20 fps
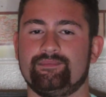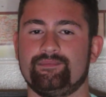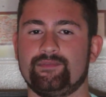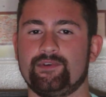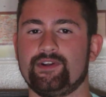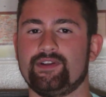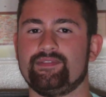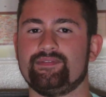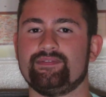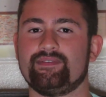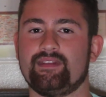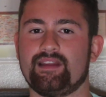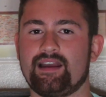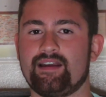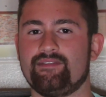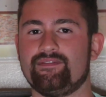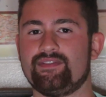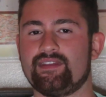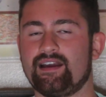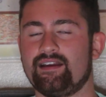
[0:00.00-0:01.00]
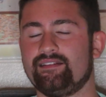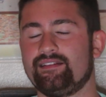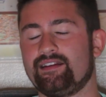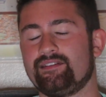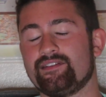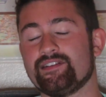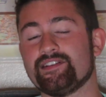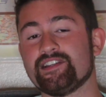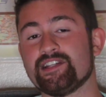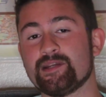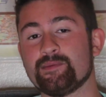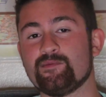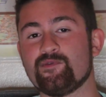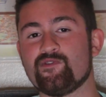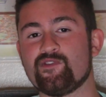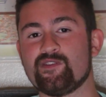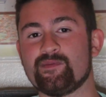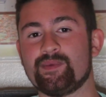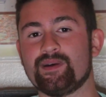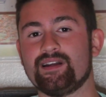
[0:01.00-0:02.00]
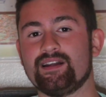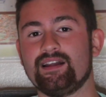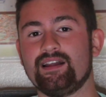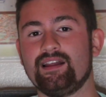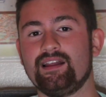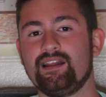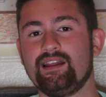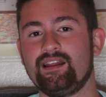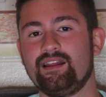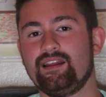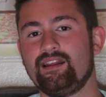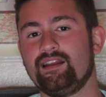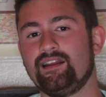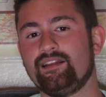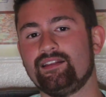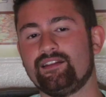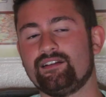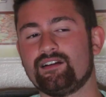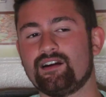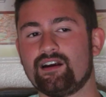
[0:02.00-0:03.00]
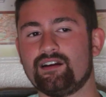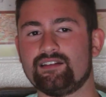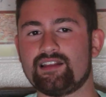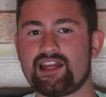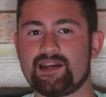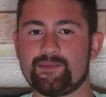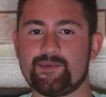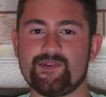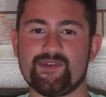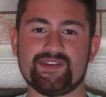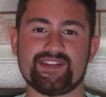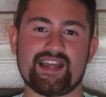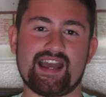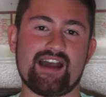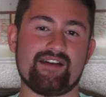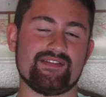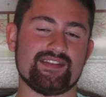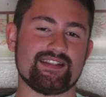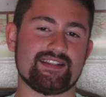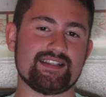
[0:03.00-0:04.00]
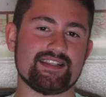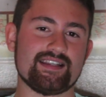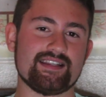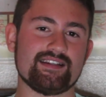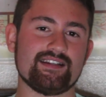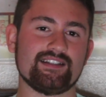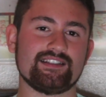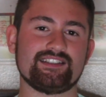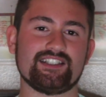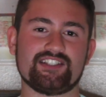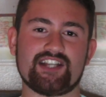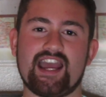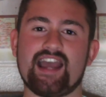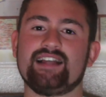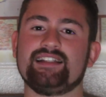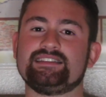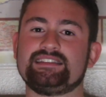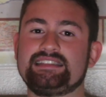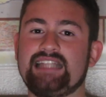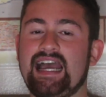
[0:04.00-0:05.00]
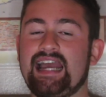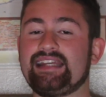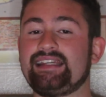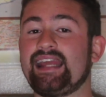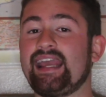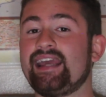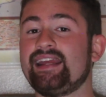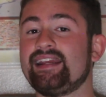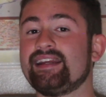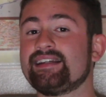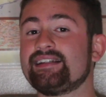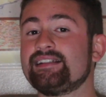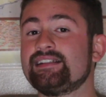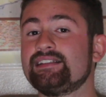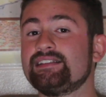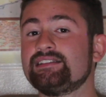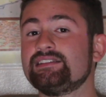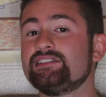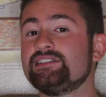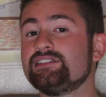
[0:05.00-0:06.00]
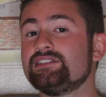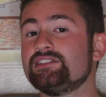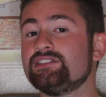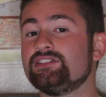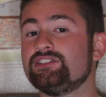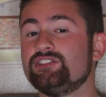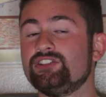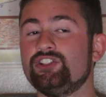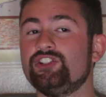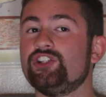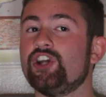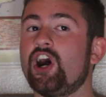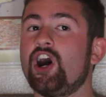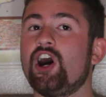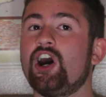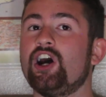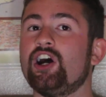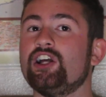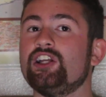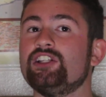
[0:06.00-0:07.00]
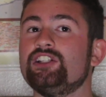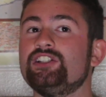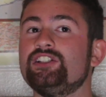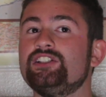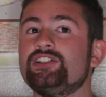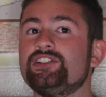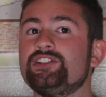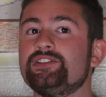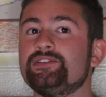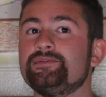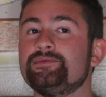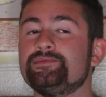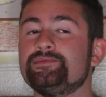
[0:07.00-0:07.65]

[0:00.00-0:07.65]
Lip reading: Well, I've not never seen a movie, but there are a lot of movies I haven't seen, such as Titanic, Jaws,